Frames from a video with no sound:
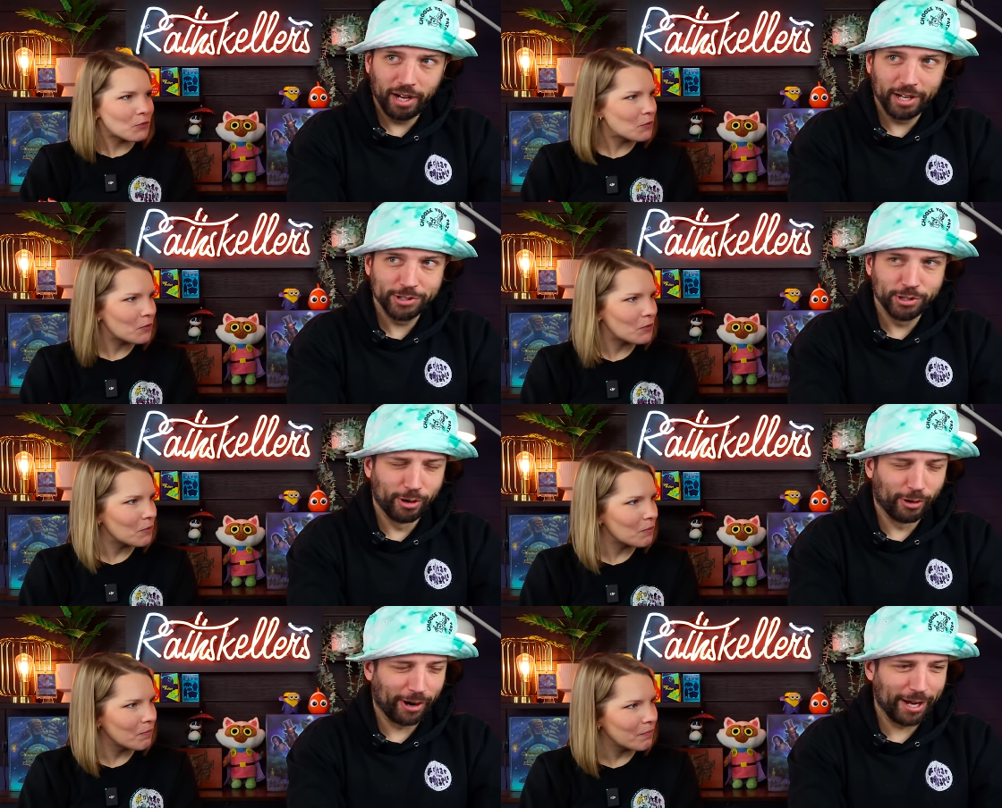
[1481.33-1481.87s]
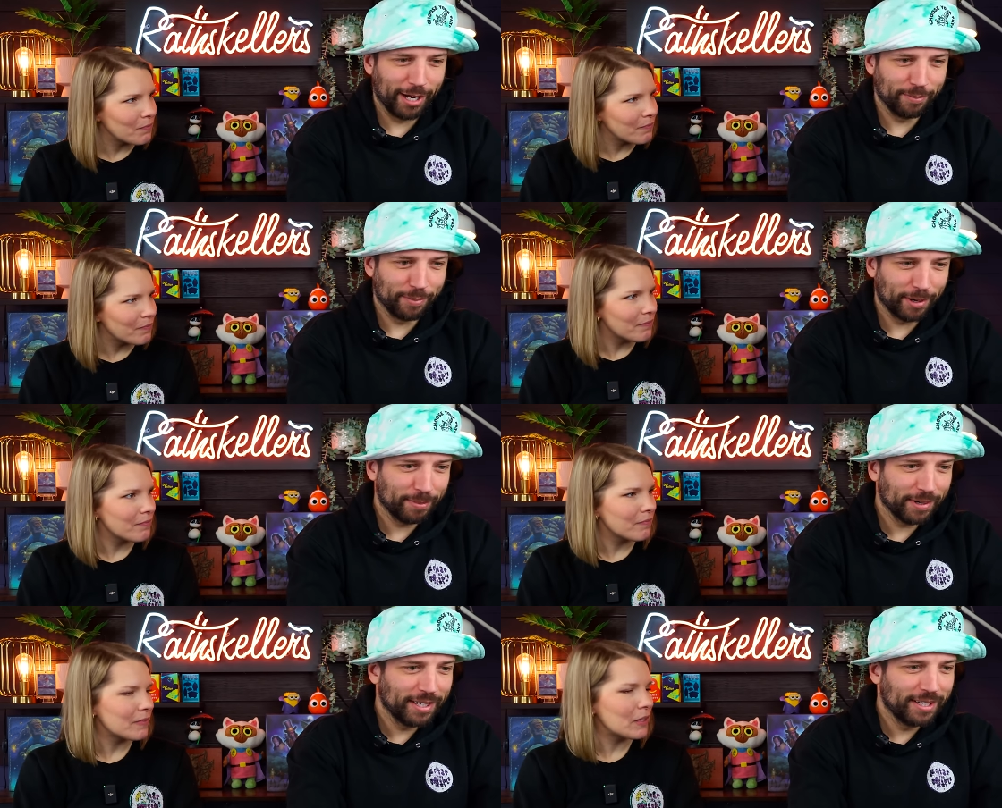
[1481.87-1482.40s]
Speaker 1: Sorry, I had to
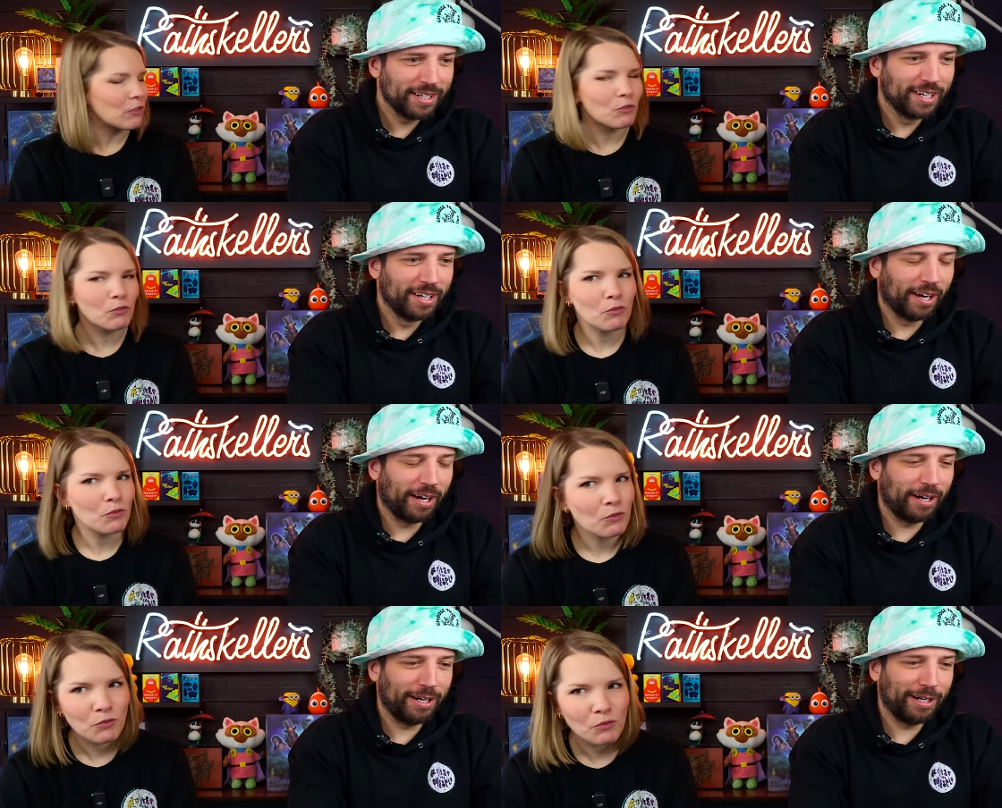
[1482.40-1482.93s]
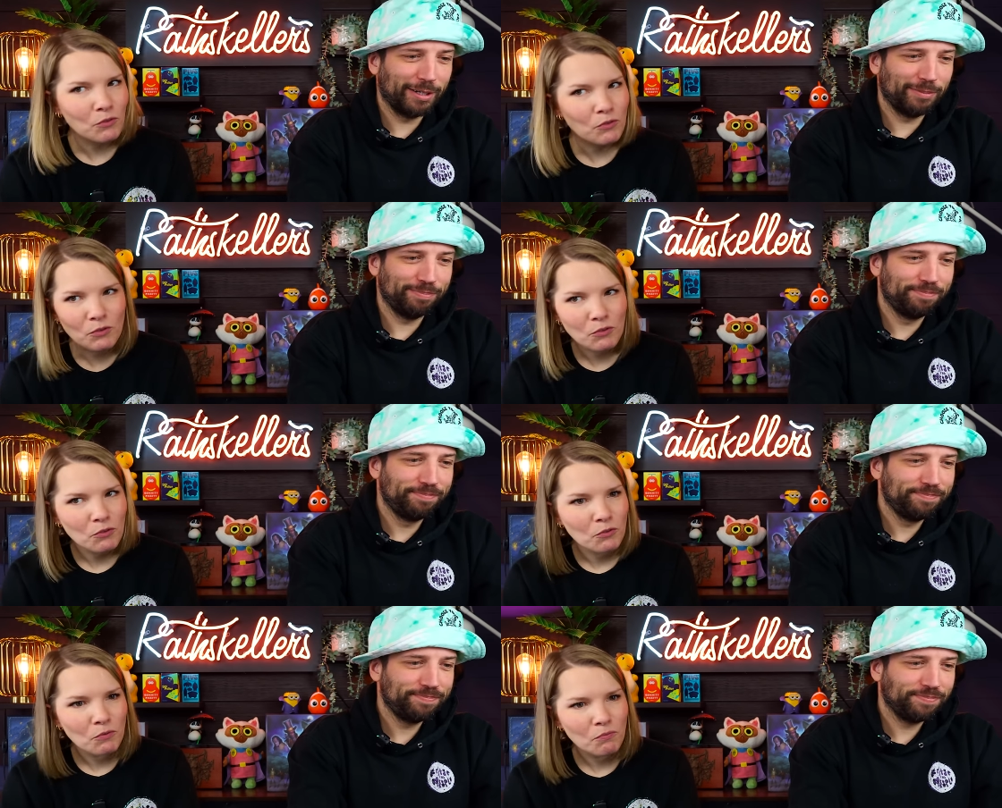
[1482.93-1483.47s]
burp.
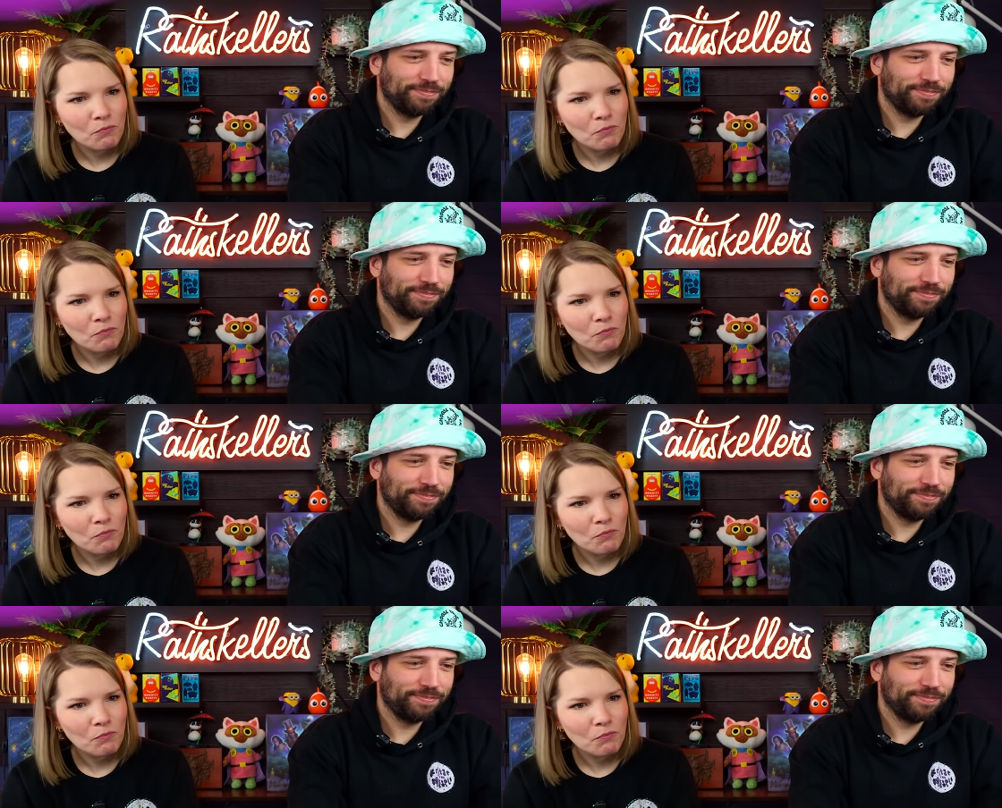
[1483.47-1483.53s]
Um,